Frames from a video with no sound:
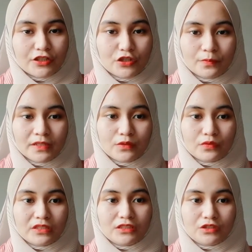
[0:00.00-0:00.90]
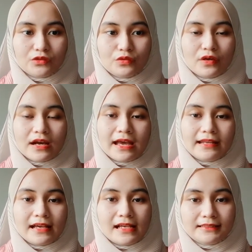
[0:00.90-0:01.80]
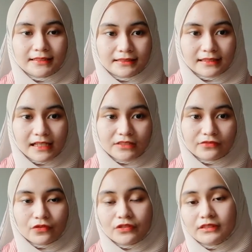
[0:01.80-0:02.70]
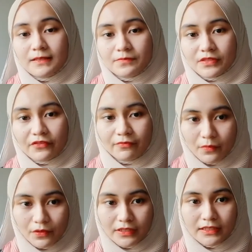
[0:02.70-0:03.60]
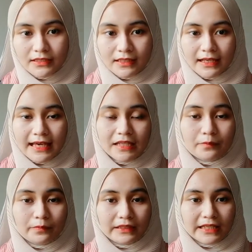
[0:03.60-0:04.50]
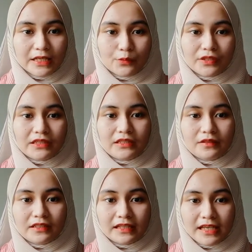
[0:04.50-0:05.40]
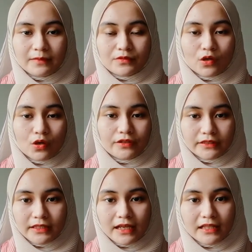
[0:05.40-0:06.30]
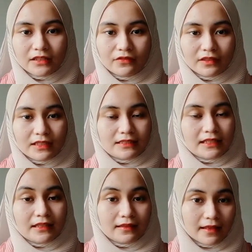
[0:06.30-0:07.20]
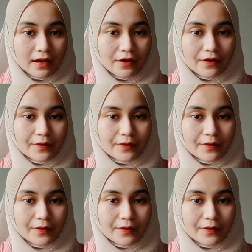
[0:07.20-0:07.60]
Human will do an exercise for themselves body and play with the games or dig activities in there.